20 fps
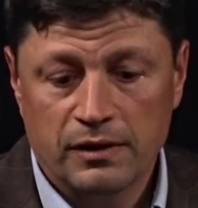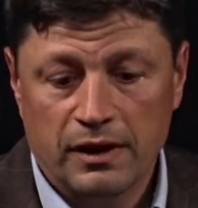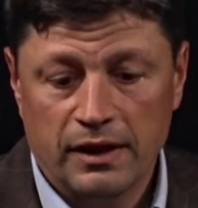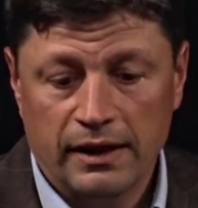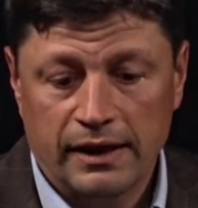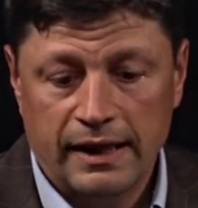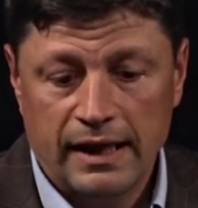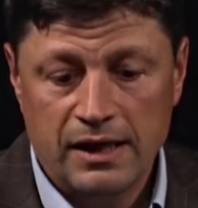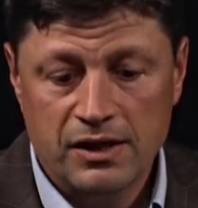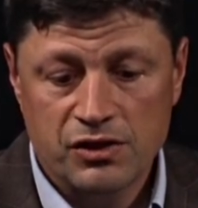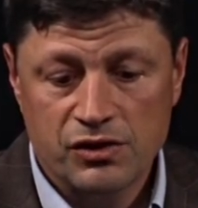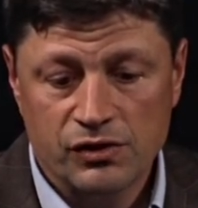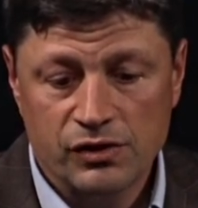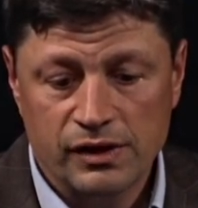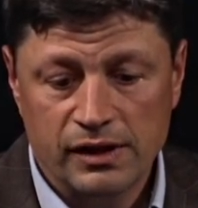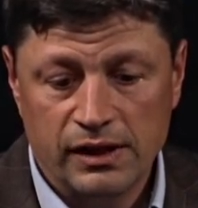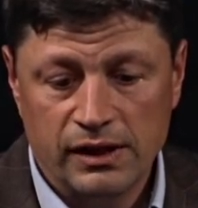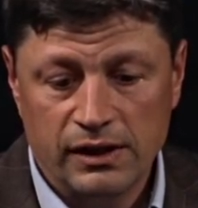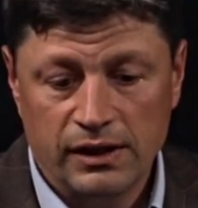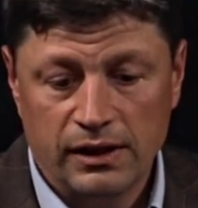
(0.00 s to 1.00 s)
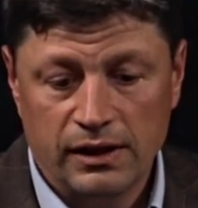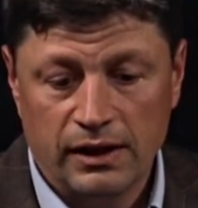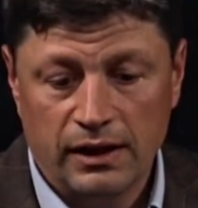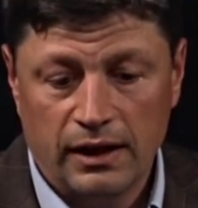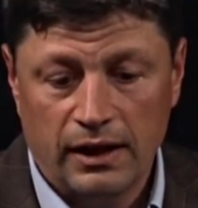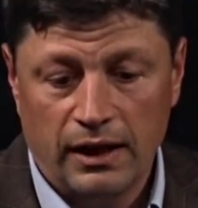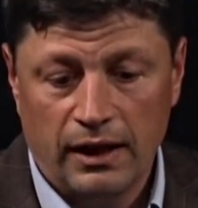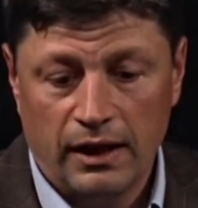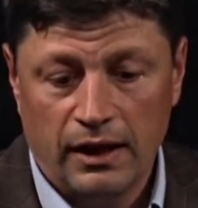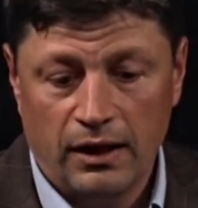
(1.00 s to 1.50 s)
occasionally
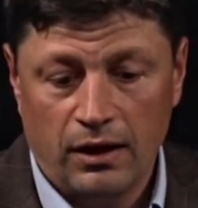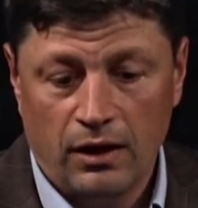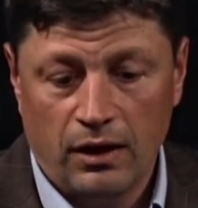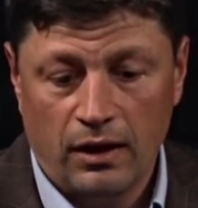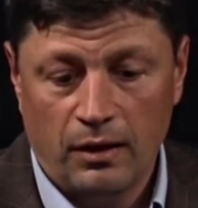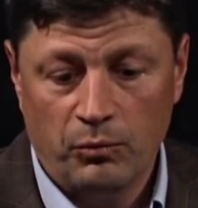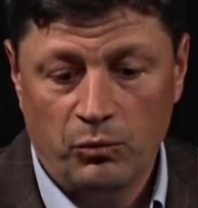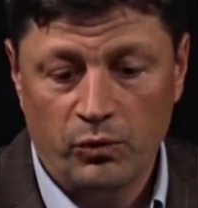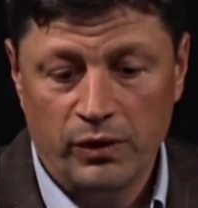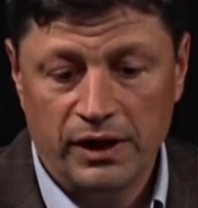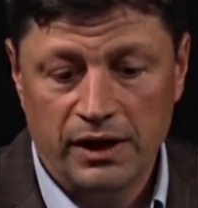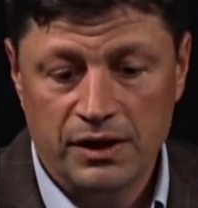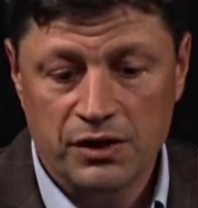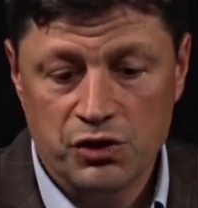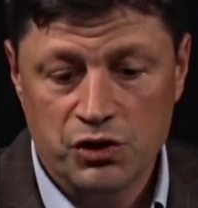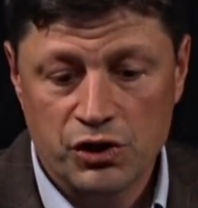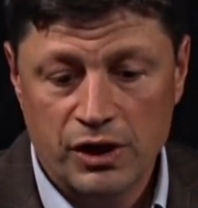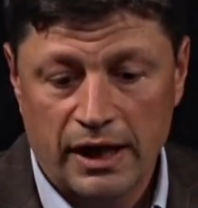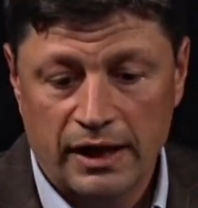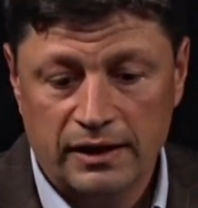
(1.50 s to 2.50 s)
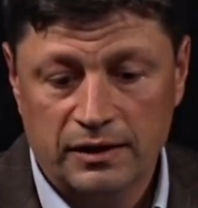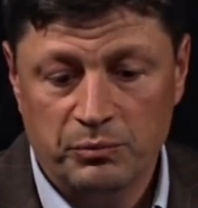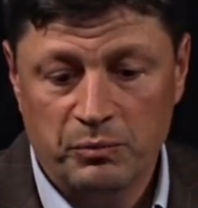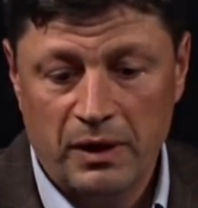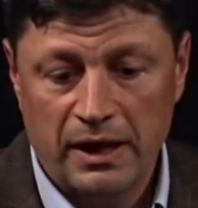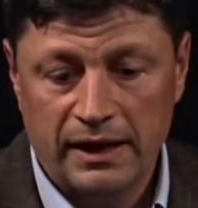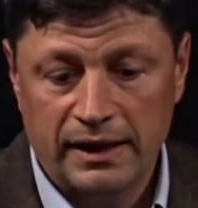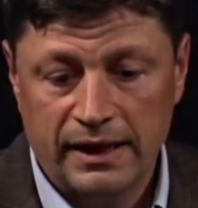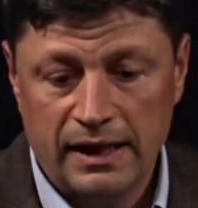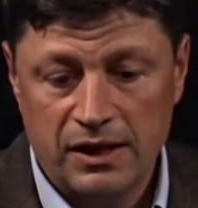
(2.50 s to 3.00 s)
We inject
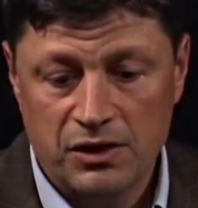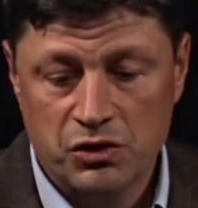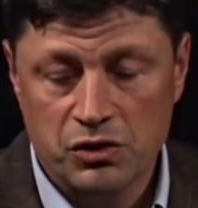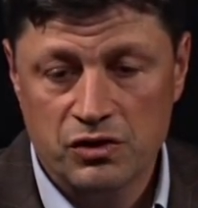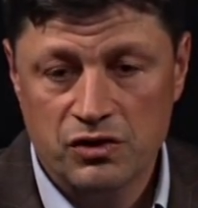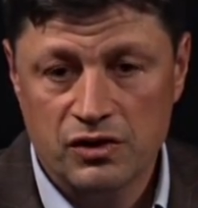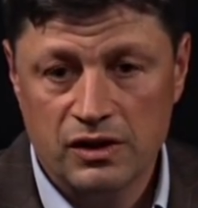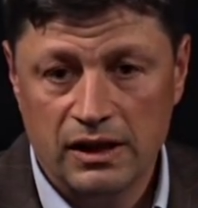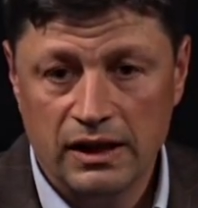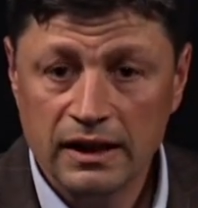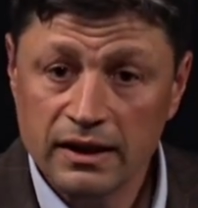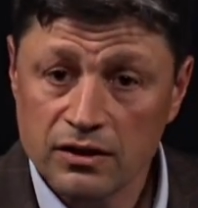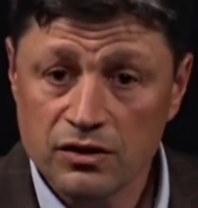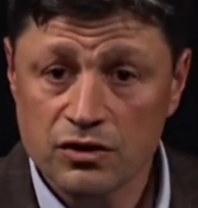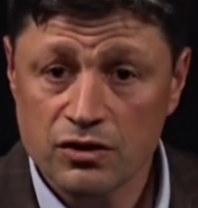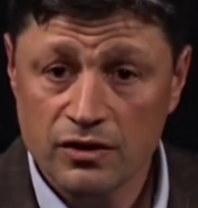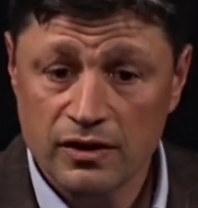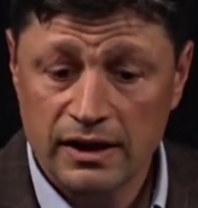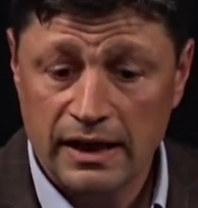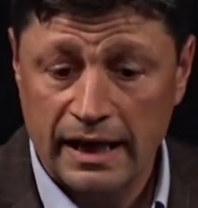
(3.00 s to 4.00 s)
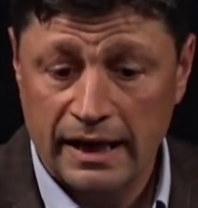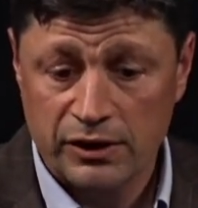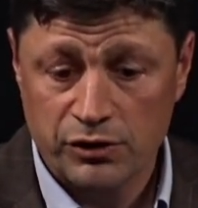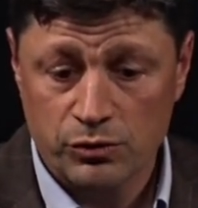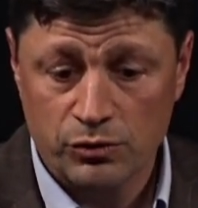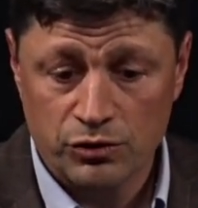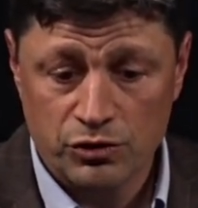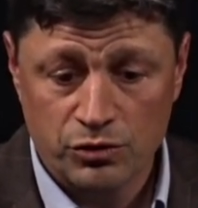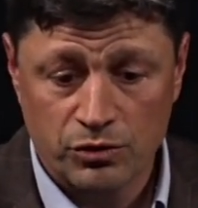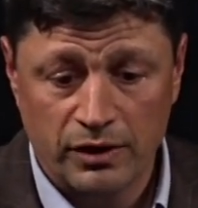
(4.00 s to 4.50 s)
medications into the
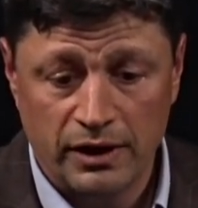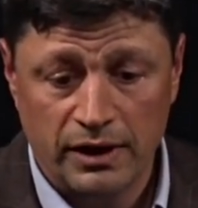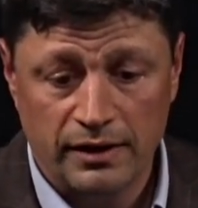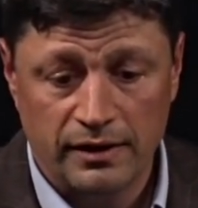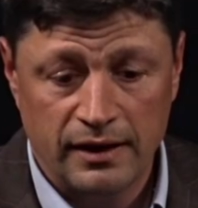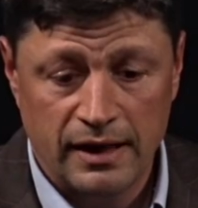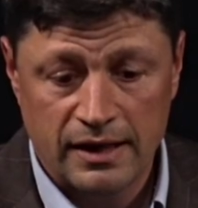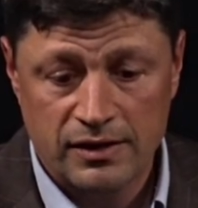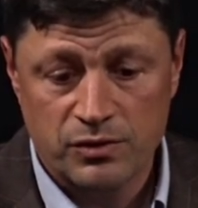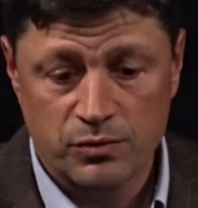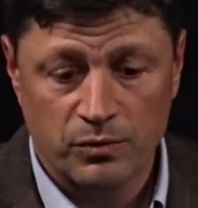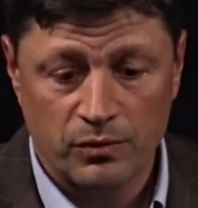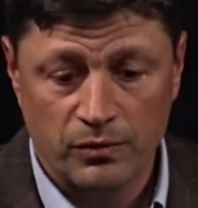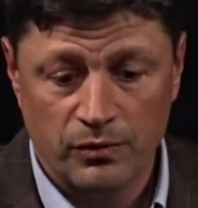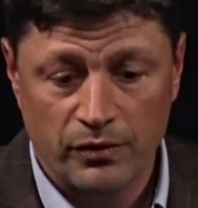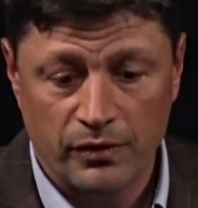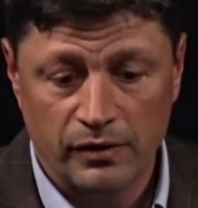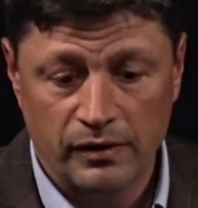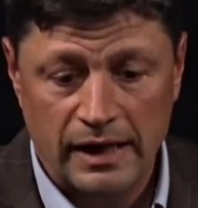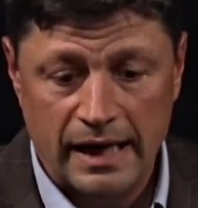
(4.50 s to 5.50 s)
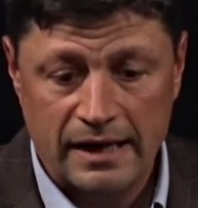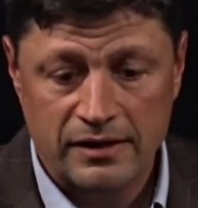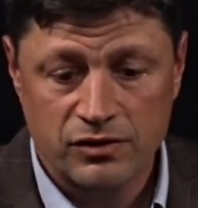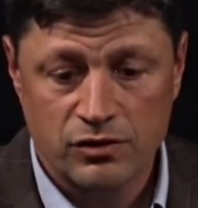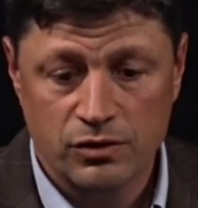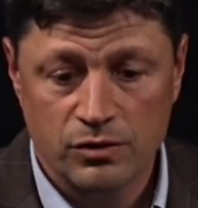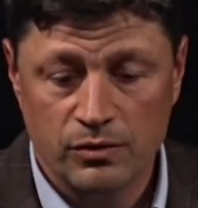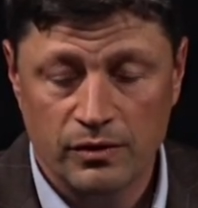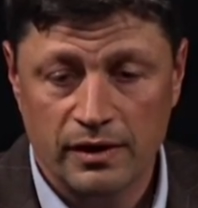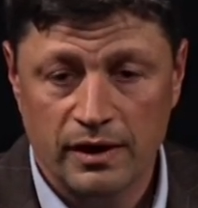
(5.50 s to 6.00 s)
actual joint, and that's the last
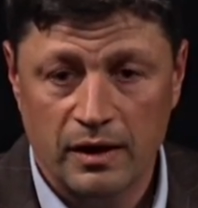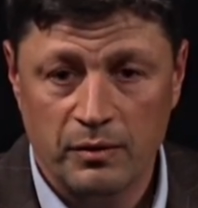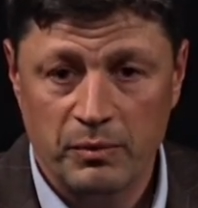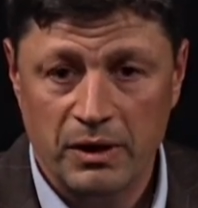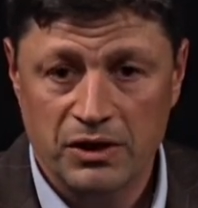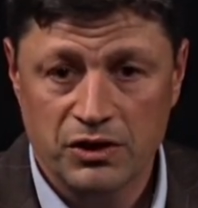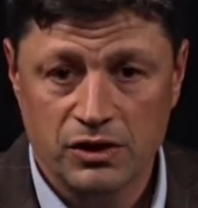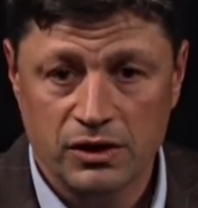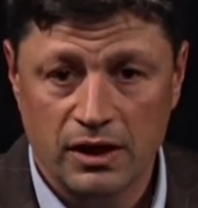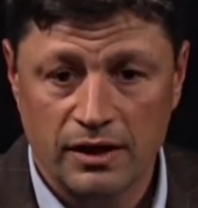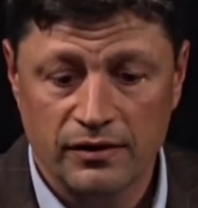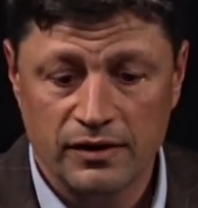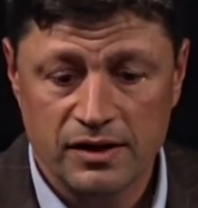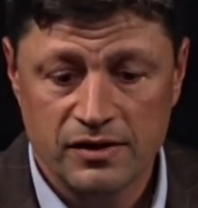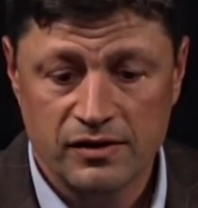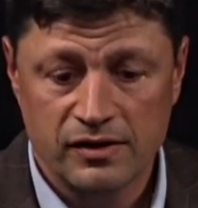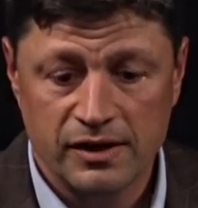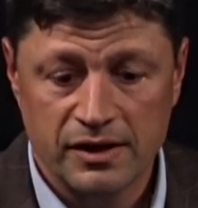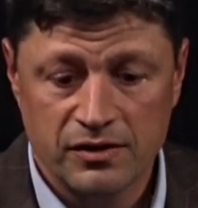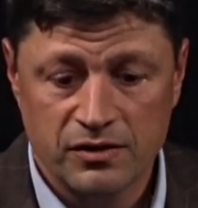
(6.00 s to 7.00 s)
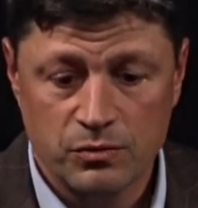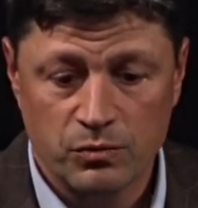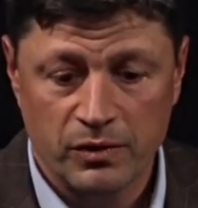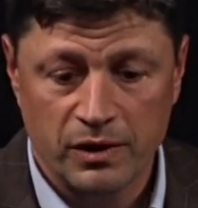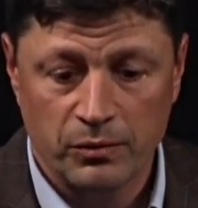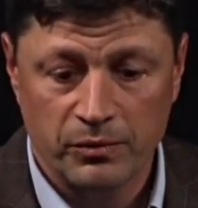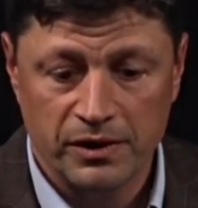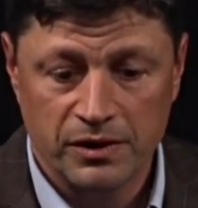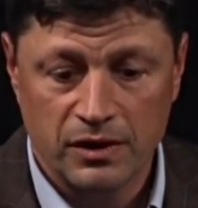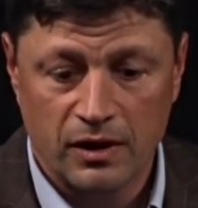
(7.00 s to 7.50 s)
two that I mentioned on this list,
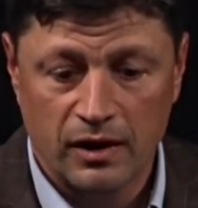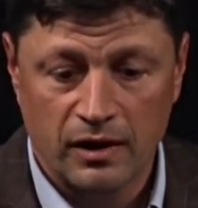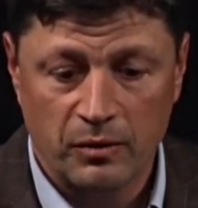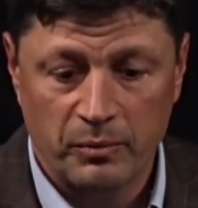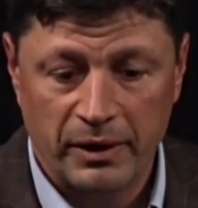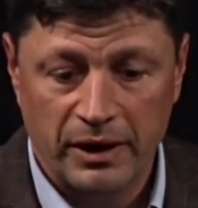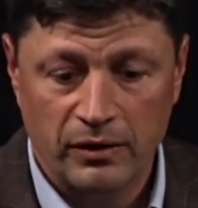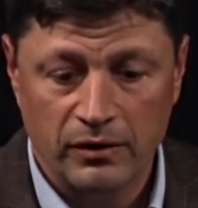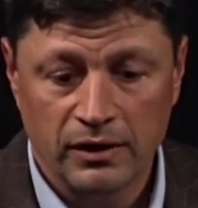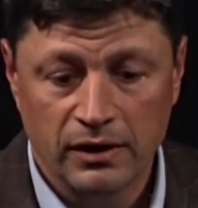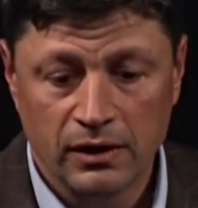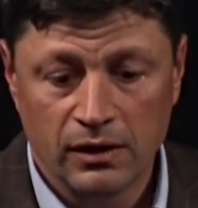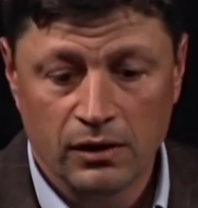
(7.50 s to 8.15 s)
where we talk about